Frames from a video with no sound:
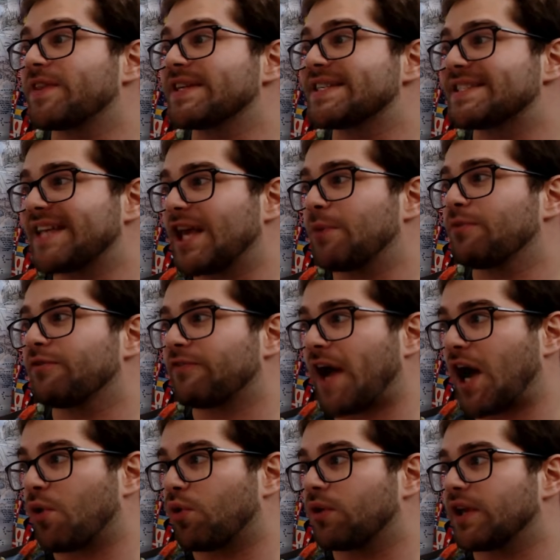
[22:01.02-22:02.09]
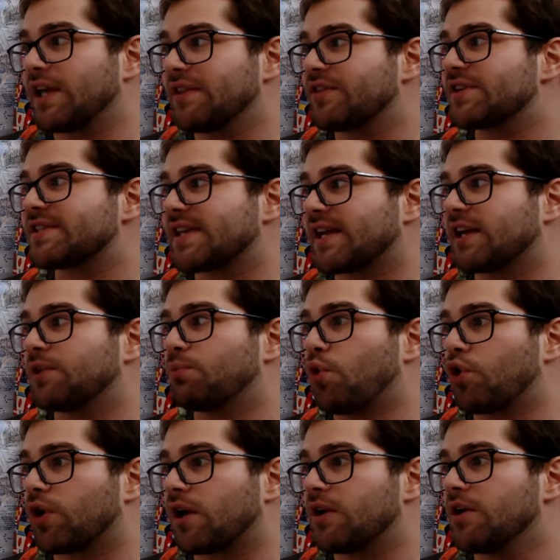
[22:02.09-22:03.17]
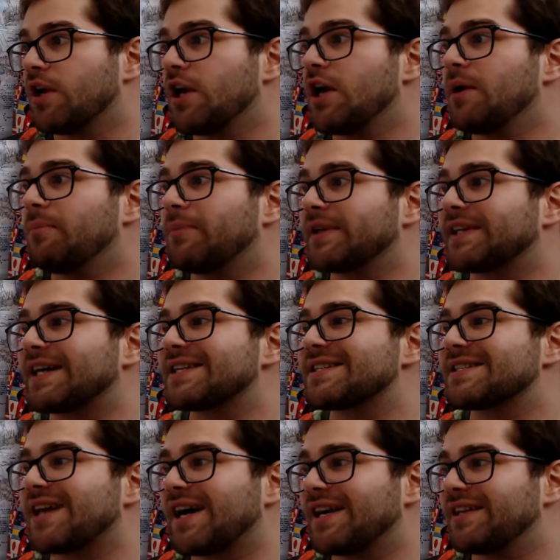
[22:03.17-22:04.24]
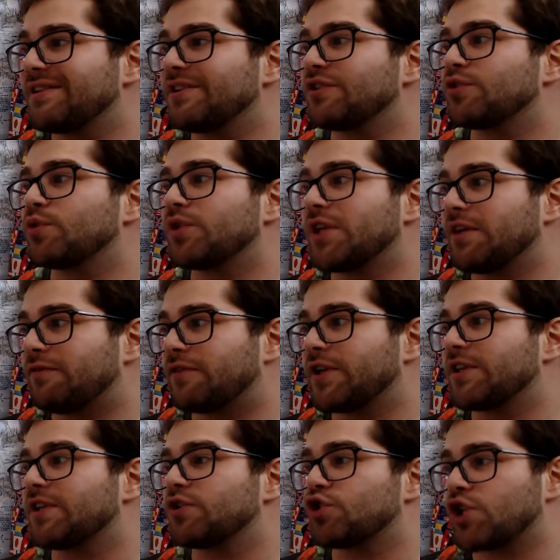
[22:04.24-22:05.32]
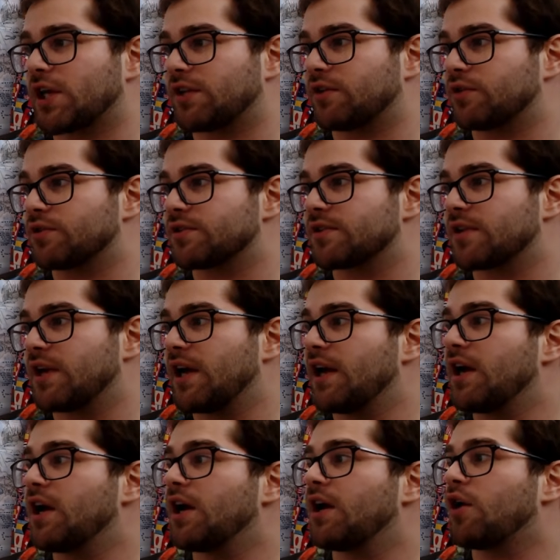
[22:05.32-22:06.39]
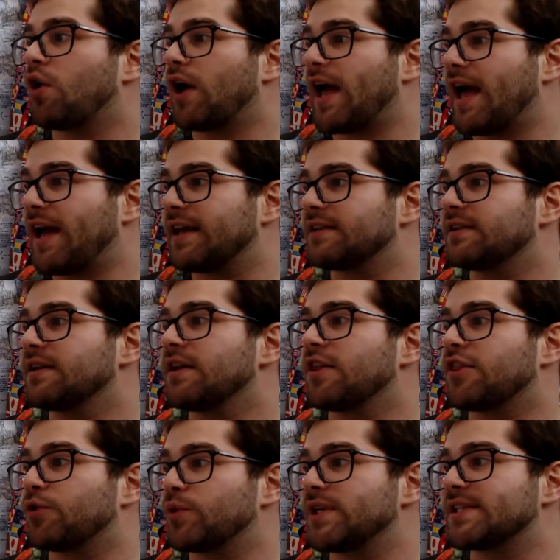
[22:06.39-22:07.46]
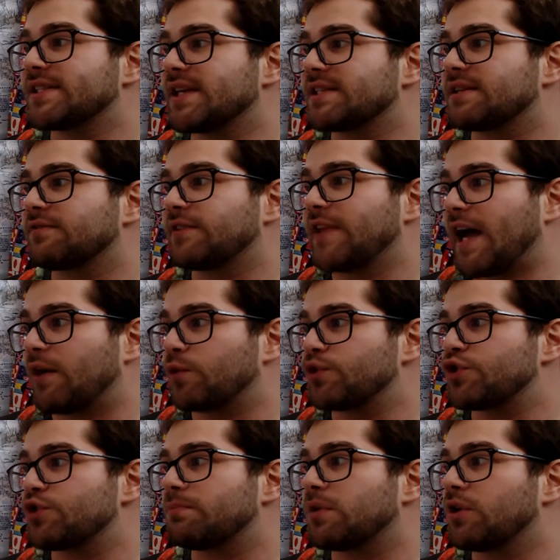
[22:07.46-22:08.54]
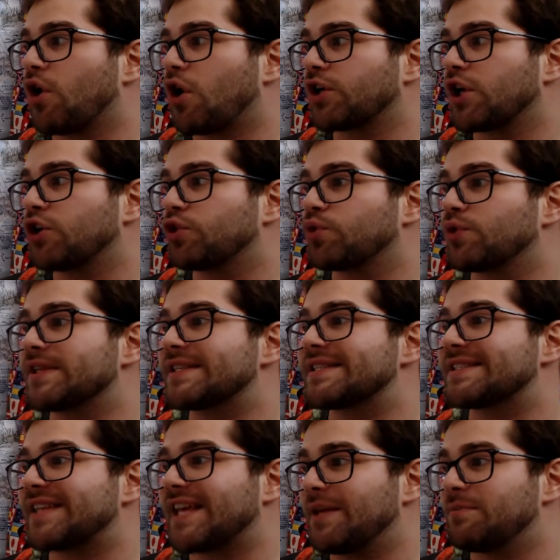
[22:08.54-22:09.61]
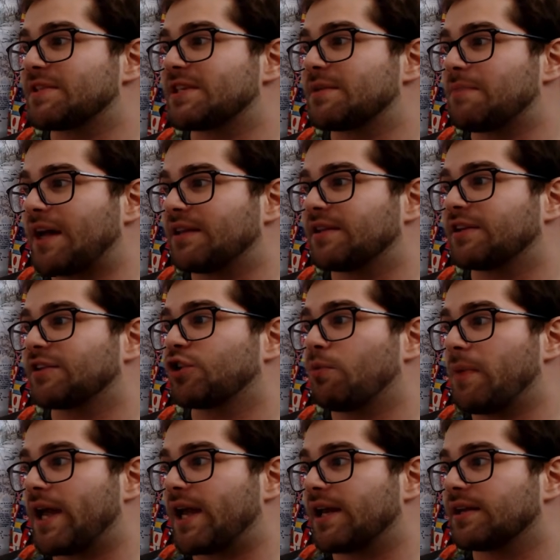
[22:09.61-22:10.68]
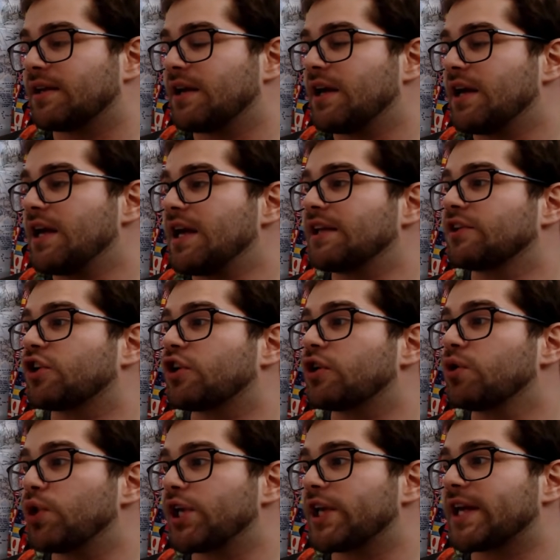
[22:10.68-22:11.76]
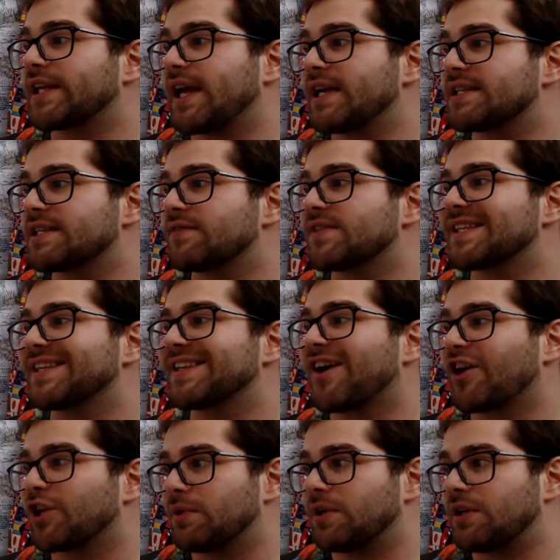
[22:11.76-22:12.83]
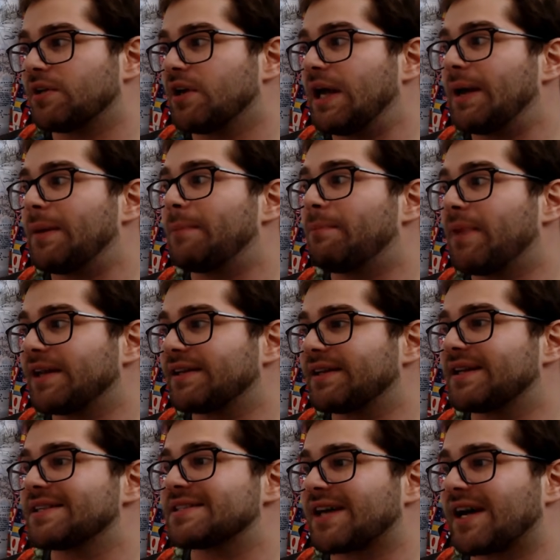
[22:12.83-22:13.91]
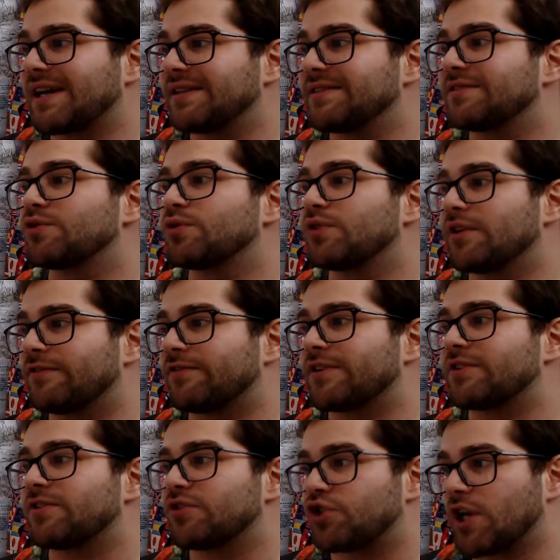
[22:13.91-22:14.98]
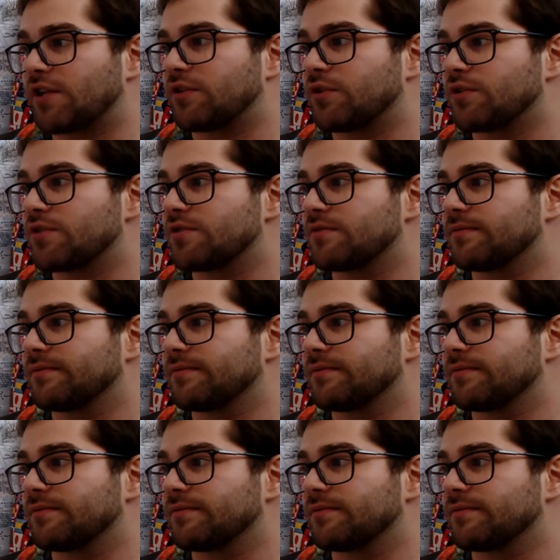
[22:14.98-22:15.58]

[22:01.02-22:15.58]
the same vowel in the second mora, but assigned to different genders, and 3 sets of nouns belonging to the same semantic domain, including a case of synonymy, but assigned to different genders."